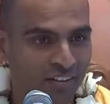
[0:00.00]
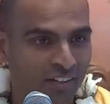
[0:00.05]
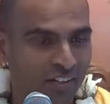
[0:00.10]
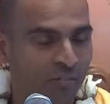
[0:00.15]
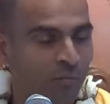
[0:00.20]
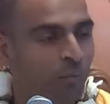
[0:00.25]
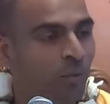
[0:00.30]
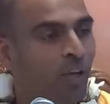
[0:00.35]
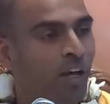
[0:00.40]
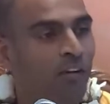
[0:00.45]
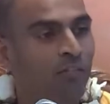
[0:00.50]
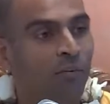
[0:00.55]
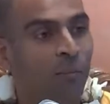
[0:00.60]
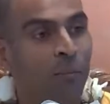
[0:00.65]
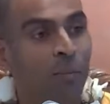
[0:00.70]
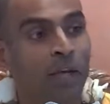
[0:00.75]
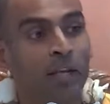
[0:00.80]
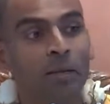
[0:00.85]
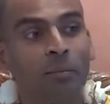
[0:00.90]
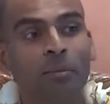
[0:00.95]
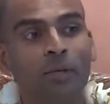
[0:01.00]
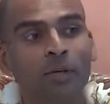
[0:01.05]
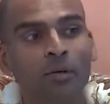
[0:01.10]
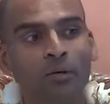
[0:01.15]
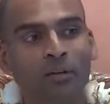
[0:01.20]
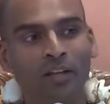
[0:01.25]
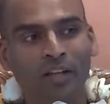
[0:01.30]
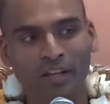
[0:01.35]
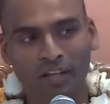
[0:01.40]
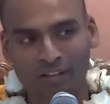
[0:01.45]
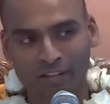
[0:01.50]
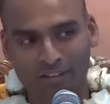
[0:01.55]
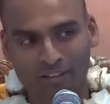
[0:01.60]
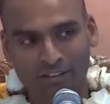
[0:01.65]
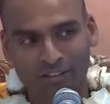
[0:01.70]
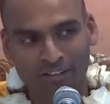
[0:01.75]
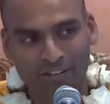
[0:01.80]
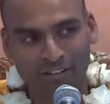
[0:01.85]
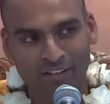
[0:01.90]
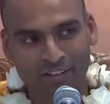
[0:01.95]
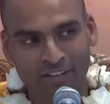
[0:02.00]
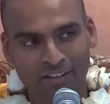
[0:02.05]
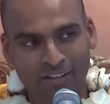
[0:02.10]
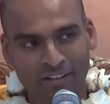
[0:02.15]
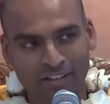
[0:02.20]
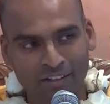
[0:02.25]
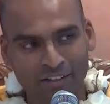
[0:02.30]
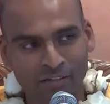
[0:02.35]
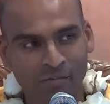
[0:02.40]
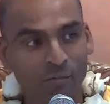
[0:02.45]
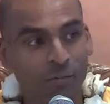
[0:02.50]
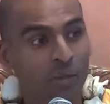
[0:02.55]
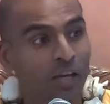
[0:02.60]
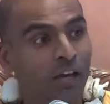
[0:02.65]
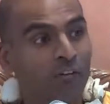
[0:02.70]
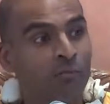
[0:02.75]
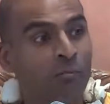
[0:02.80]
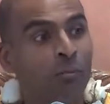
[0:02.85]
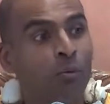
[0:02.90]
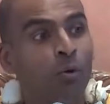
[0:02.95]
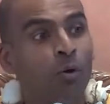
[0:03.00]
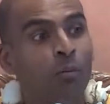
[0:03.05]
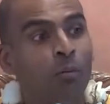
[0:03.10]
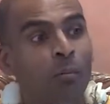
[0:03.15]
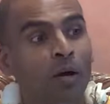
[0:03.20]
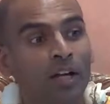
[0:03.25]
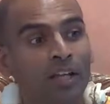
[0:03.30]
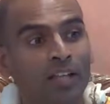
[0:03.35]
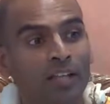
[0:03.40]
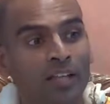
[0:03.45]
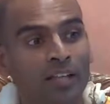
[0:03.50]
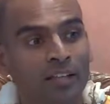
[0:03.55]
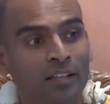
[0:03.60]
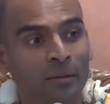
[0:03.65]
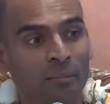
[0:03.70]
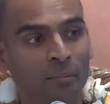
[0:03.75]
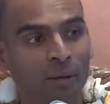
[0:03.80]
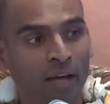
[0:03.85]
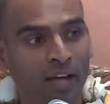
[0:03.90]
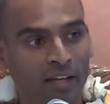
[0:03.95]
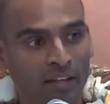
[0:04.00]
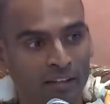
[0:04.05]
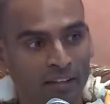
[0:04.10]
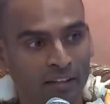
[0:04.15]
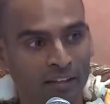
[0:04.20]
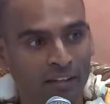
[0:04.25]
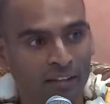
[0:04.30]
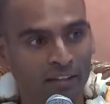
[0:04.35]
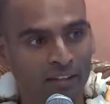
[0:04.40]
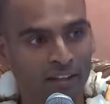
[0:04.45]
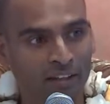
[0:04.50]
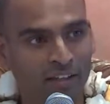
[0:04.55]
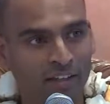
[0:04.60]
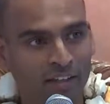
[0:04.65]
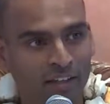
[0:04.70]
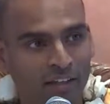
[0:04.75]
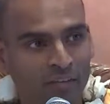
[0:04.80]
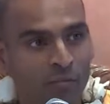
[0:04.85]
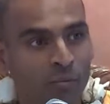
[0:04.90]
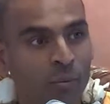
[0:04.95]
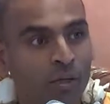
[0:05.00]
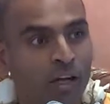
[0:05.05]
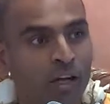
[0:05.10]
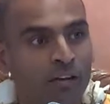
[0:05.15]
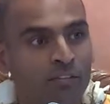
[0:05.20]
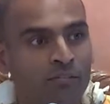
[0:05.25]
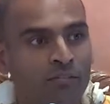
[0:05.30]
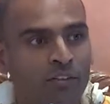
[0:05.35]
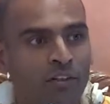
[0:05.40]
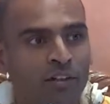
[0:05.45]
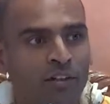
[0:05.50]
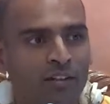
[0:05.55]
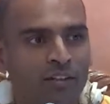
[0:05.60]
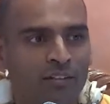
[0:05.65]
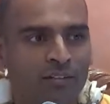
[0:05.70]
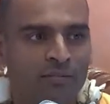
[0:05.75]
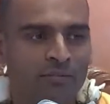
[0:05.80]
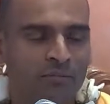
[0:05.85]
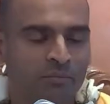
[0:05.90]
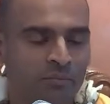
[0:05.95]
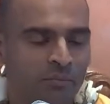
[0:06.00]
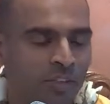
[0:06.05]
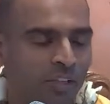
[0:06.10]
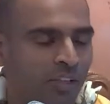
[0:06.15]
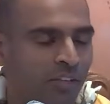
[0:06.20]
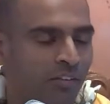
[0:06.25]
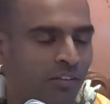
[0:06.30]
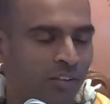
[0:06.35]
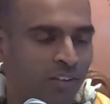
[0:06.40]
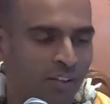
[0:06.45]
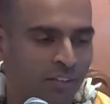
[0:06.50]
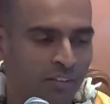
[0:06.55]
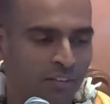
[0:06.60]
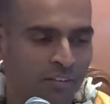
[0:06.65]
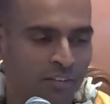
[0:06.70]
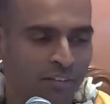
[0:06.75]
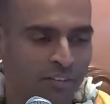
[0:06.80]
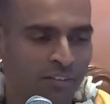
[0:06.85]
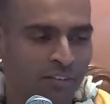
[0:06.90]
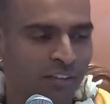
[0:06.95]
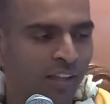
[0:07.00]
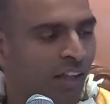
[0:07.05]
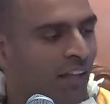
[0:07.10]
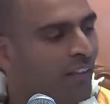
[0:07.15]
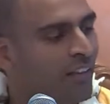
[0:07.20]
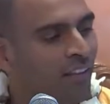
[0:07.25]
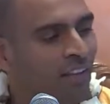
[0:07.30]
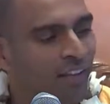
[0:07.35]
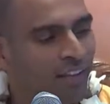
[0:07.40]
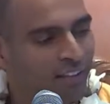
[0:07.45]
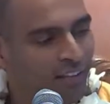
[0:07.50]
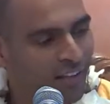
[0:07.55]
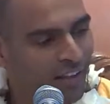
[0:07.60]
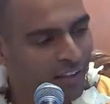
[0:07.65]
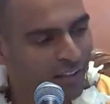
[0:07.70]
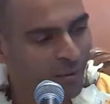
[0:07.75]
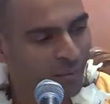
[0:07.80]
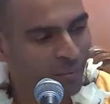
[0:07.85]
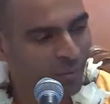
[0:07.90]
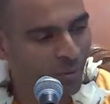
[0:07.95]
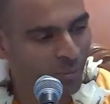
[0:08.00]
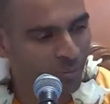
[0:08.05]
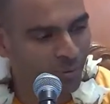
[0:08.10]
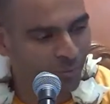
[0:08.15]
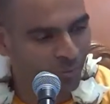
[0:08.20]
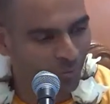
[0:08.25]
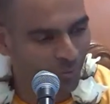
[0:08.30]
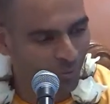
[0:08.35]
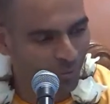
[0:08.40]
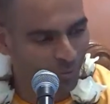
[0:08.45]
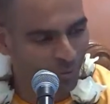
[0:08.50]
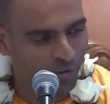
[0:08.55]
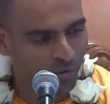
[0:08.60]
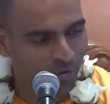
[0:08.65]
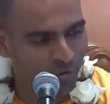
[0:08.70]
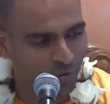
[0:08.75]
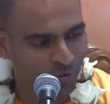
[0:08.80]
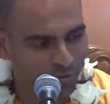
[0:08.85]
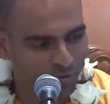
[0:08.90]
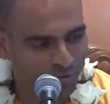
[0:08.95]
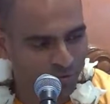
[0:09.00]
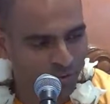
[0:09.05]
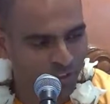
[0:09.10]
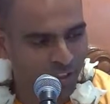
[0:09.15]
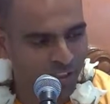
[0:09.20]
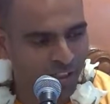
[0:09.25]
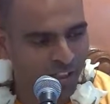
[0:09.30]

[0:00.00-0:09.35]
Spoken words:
If we have a better building, if we have more money in the bank, if we have these things, they think then the problems will be solved.